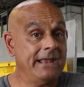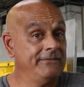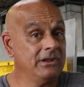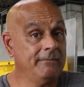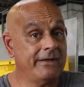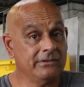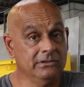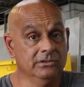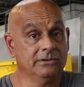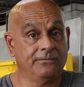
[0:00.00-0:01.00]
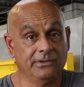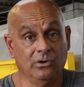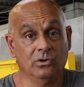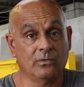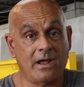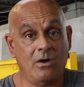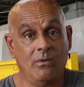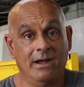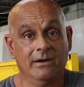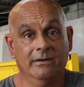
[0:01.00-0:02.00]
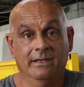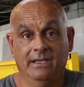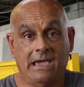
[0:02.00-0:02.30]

not even gonna bother to look for the old ground wire.